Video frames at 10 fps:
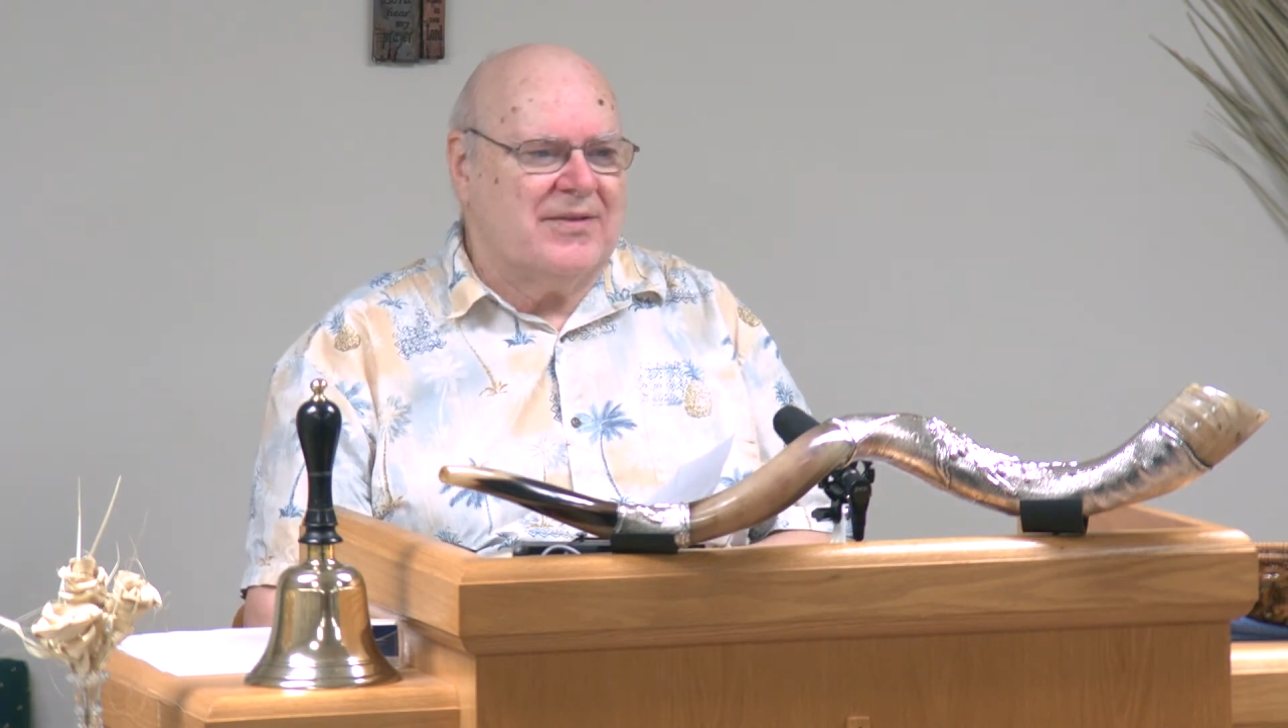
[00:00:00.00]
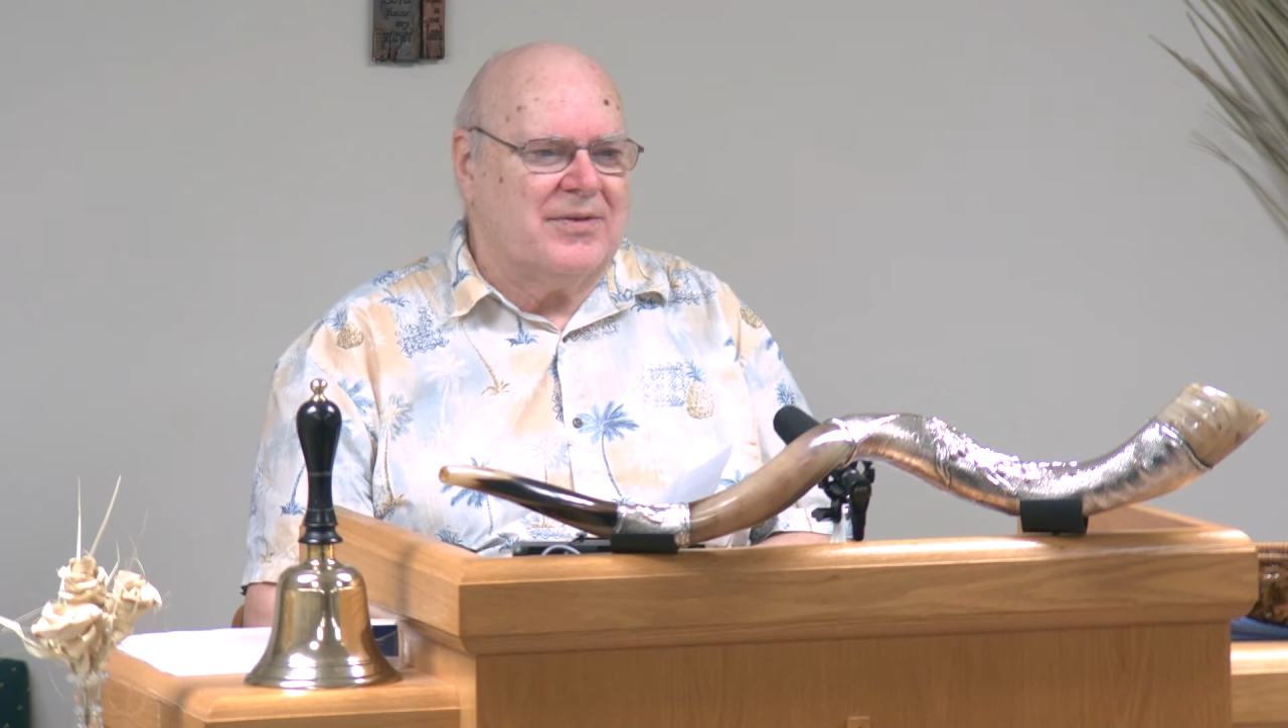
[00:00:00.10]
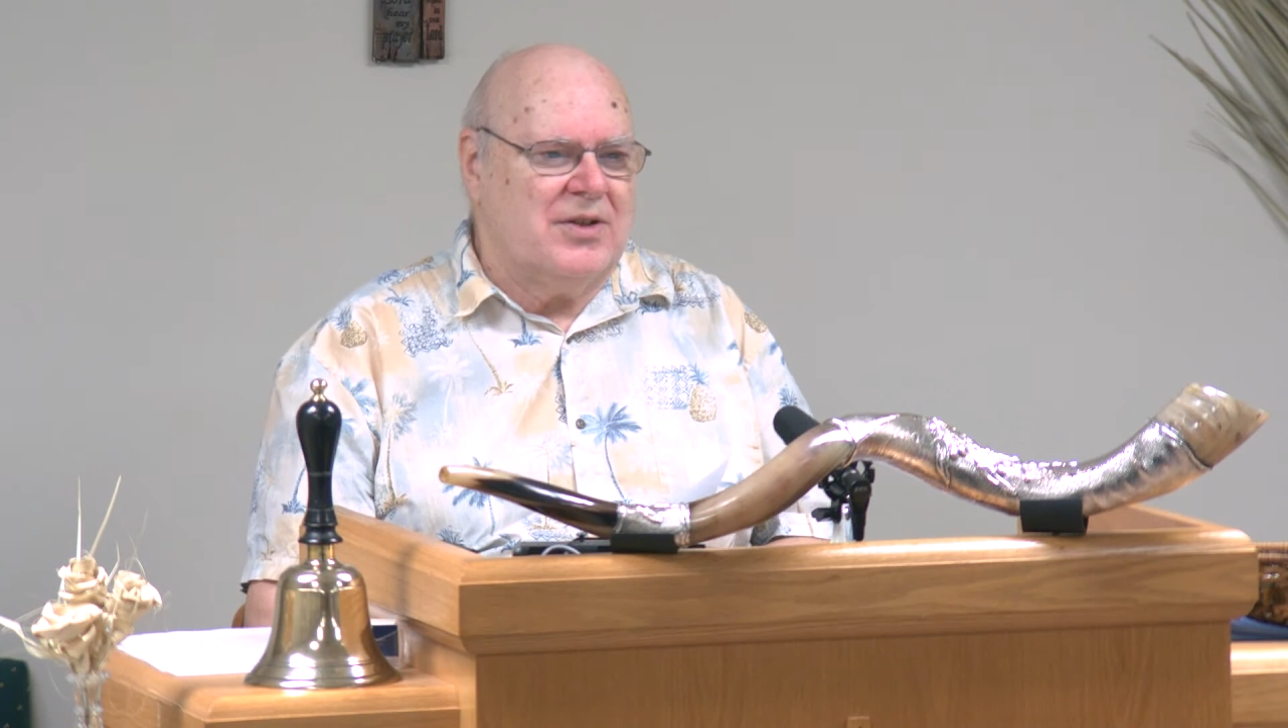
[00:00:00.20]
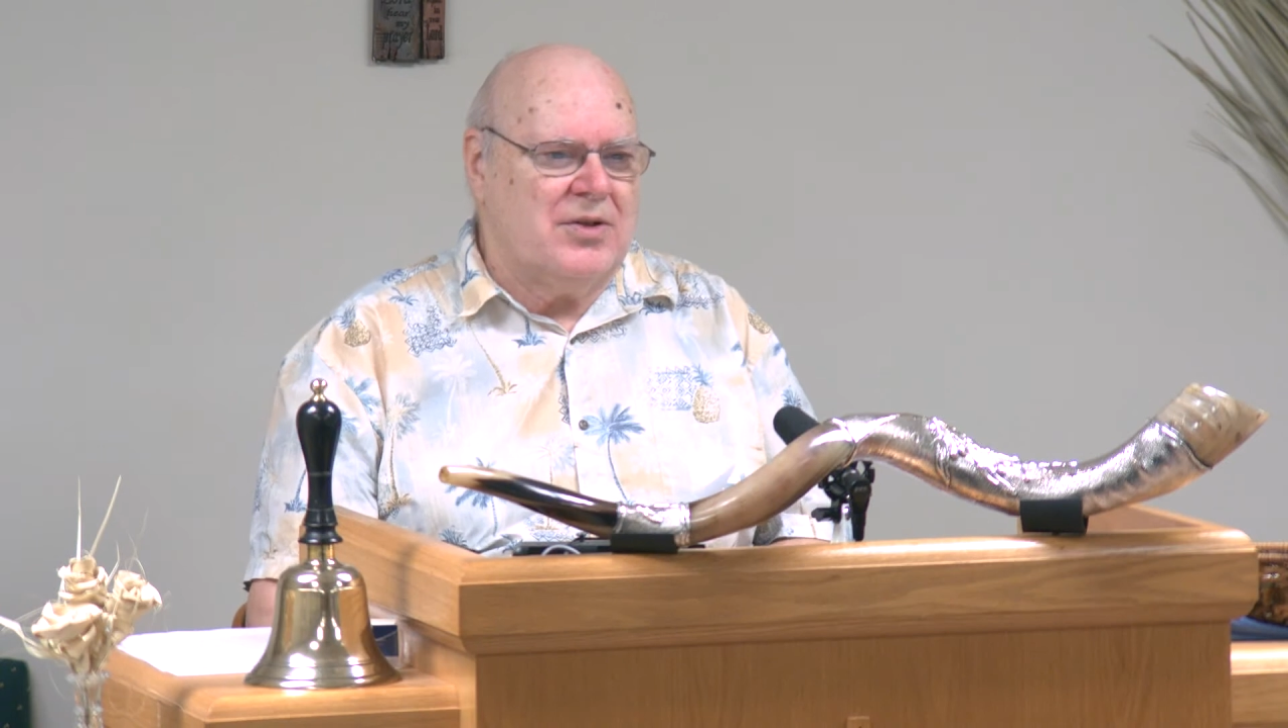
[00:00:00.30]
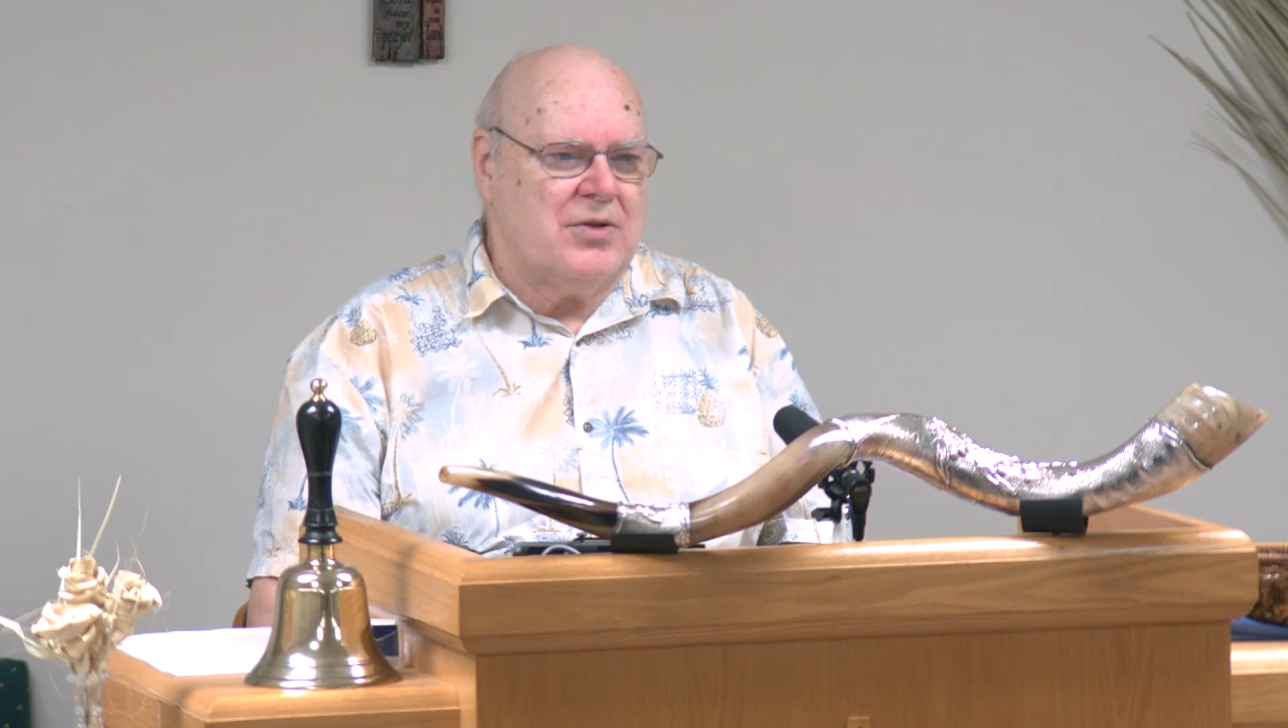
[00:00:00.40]
of
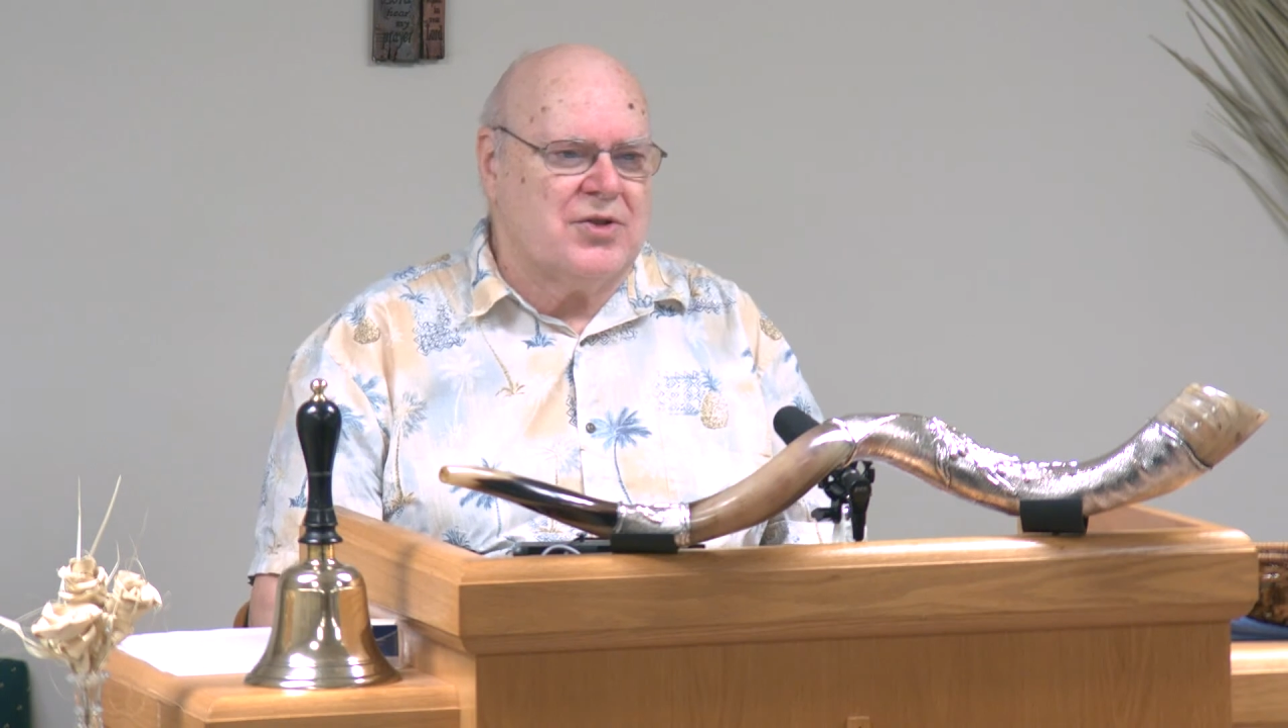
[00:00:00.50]
the New